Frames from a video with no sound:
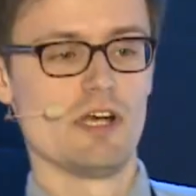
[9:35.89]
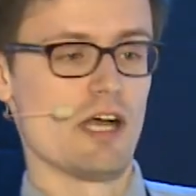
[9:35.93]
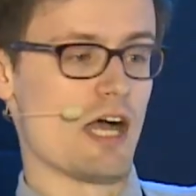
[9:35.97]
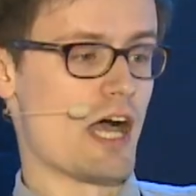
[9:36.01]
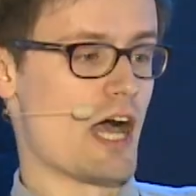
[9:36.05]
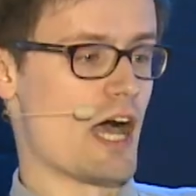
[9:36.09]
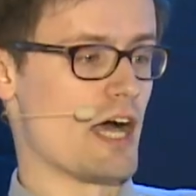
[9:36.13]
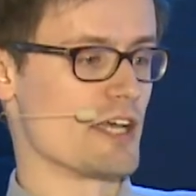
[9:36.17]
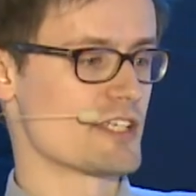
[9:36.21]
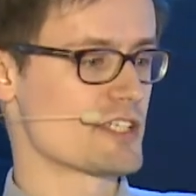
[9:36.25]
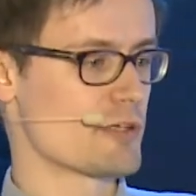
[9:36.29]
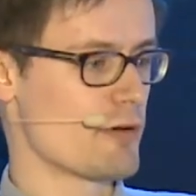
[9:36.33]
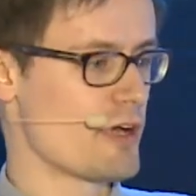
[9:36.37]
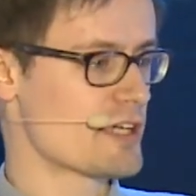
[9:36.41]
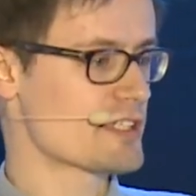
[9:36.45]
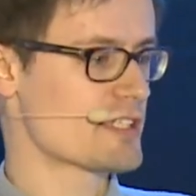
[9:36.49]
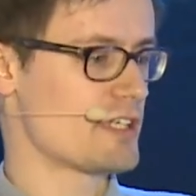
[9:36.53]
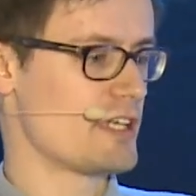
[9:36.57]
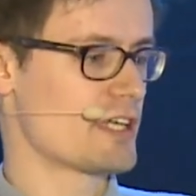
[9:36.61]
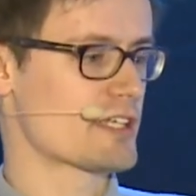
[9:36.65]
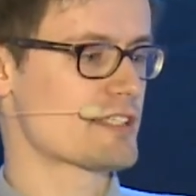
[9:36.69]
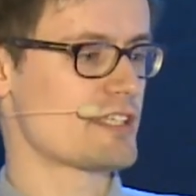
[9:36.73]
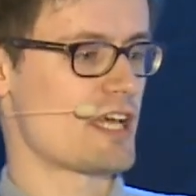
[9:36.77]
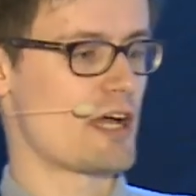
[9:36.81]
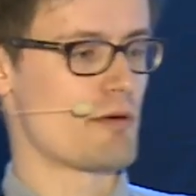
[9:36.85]
So as
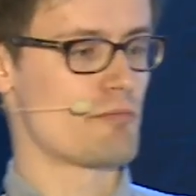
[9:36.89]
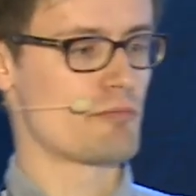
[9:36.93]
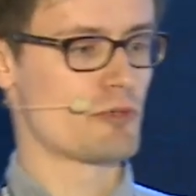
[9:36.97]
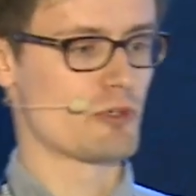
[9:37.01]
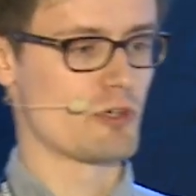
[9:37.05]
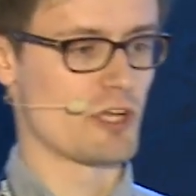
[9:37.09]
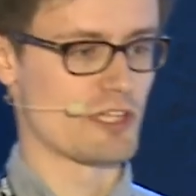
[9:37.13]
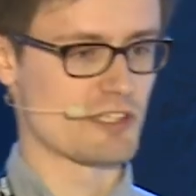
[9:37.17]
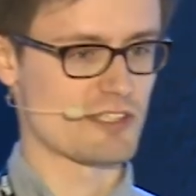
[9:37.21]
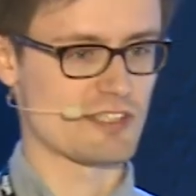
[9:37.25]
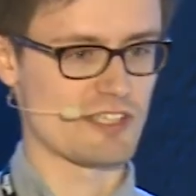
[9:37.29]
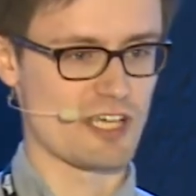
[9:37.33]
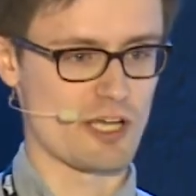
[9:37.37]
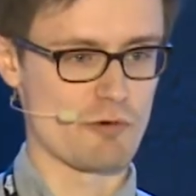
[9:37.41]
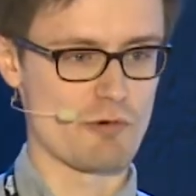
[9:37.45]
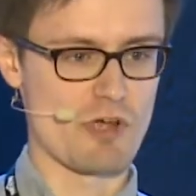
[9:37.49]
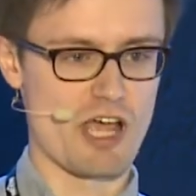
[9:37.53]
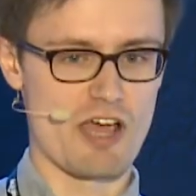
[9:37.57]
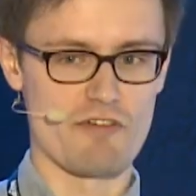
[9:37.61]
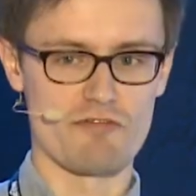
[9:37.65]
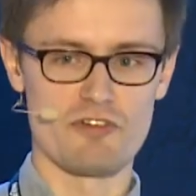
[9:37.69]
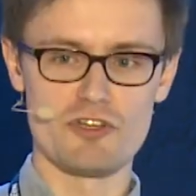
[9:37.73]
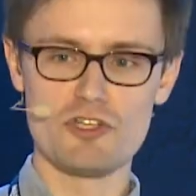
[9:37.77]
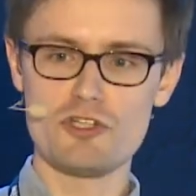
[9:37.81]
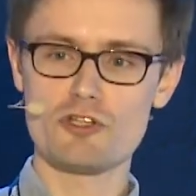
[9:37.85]
an example, let's say we
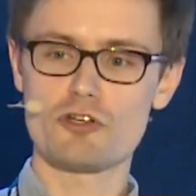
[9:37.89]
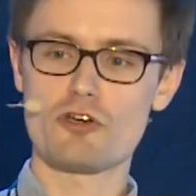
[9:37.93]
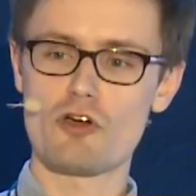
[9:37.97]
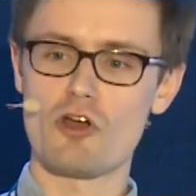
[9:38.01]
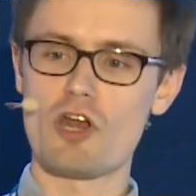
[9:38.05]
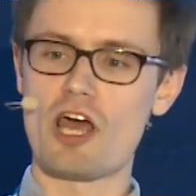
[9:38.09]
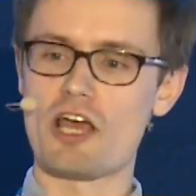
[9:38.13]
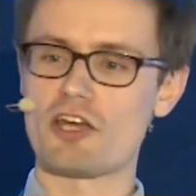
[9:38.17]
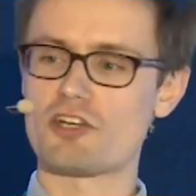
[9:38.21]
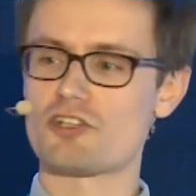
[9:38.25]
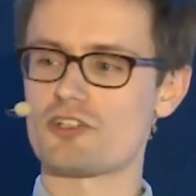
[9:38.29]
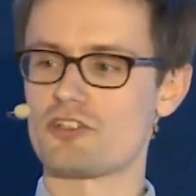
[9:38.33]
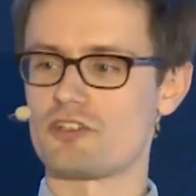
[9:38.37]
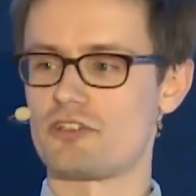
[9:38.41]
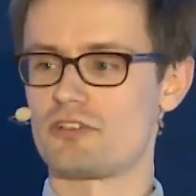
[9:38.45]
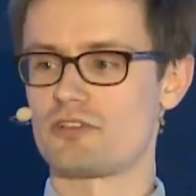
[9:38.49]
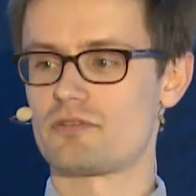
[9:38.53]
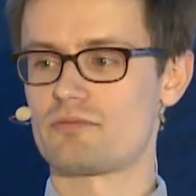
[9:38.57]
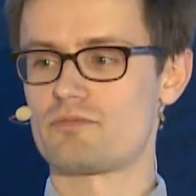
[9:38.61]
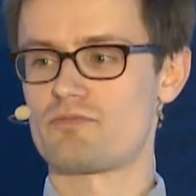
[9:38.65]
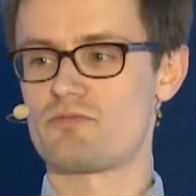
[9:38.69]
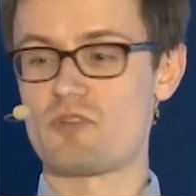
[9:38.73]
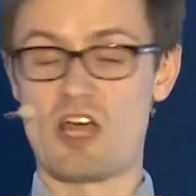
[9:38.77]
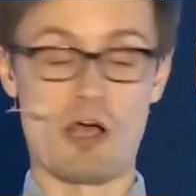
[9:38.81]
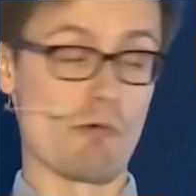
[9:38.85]
have a new
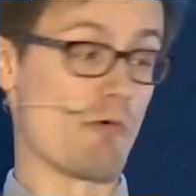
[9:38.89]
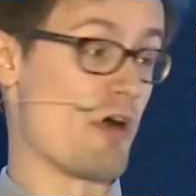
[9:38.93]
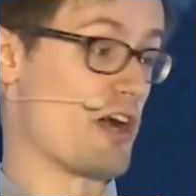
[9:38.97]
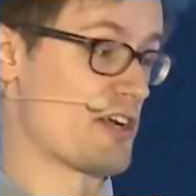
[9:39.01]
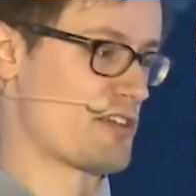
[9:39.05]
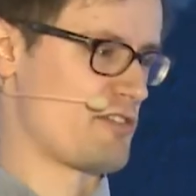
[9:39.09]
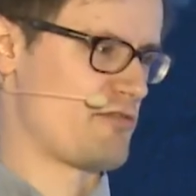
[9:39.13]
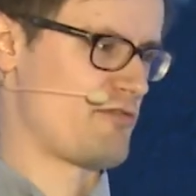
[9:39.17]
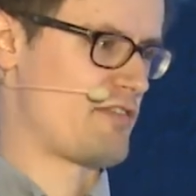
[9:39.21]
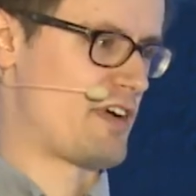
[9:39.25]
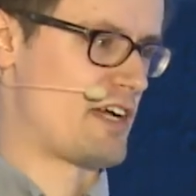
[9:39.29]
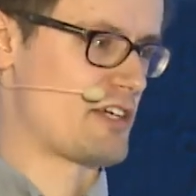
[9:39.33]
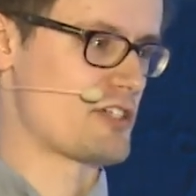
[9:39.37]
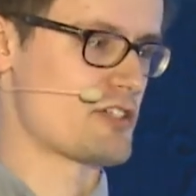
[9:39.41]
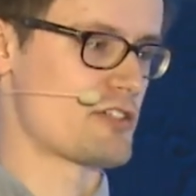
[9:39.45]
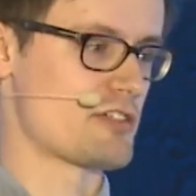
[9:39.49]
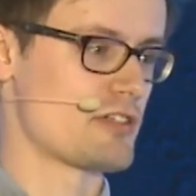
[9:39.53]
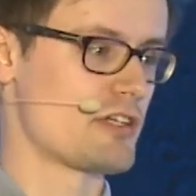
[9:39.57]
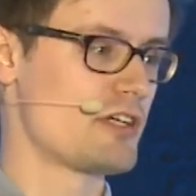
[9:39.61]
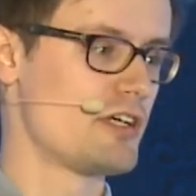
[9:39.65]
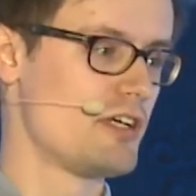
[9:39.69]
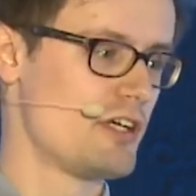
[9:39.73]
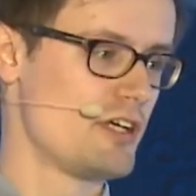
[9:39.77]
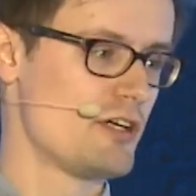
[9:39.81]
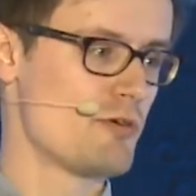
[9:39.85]
collection. I worked in fashion.